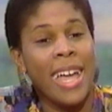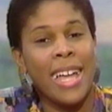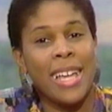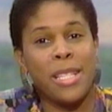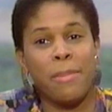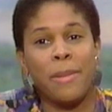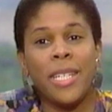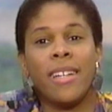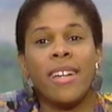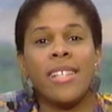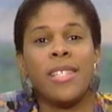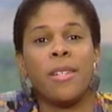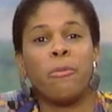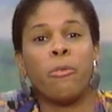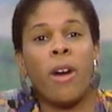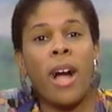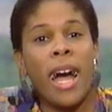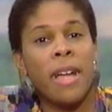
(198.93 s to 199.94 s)
is because
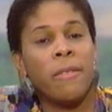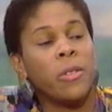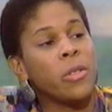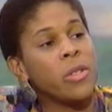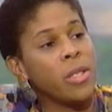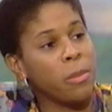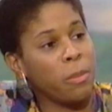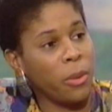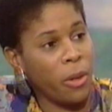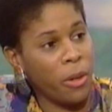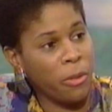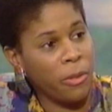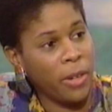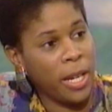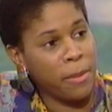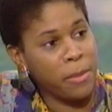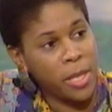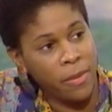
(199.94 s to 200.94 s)
it rivals the
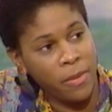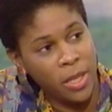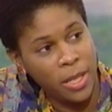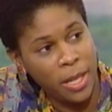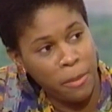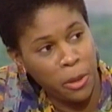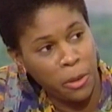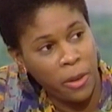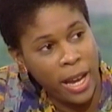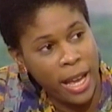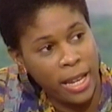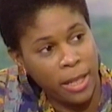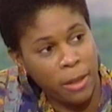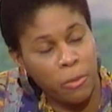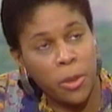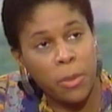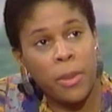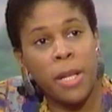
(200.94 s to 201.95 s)
programs of the Democratic
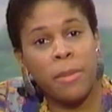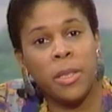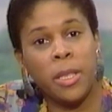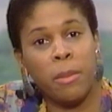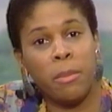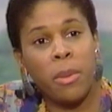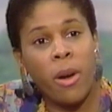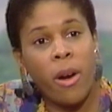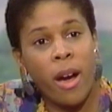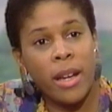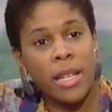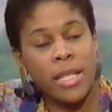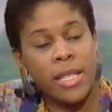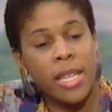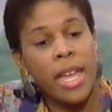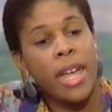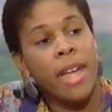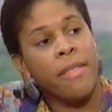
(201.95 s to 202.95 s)
and Republican
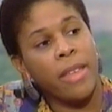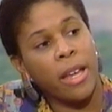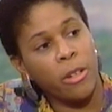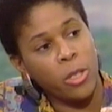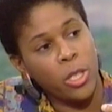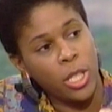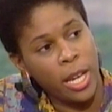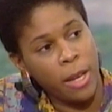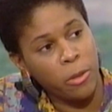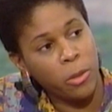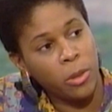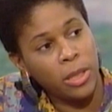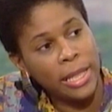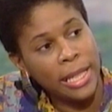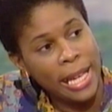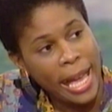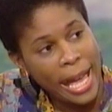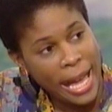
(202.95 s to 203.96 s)
parties that are
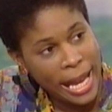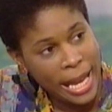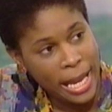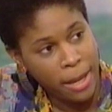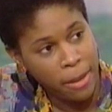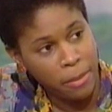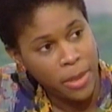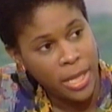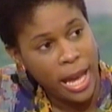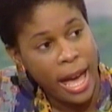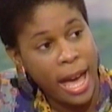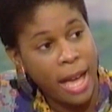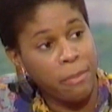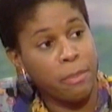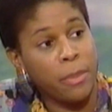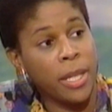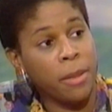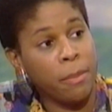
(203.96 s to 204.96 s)
generally aimed
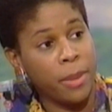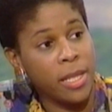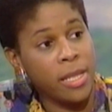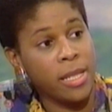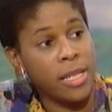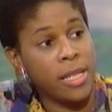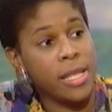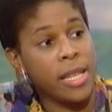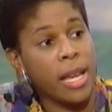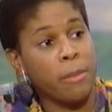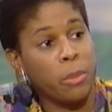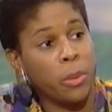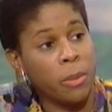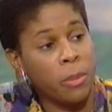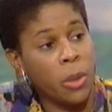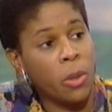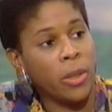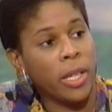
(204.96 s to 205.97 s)
at big business and
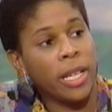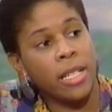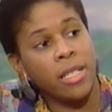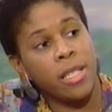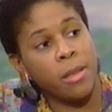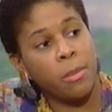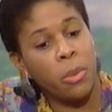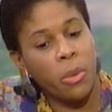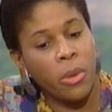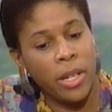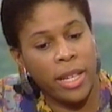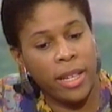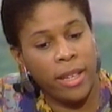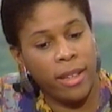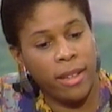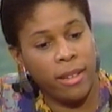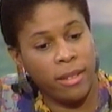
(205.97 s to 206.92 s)
promoting and supporting it.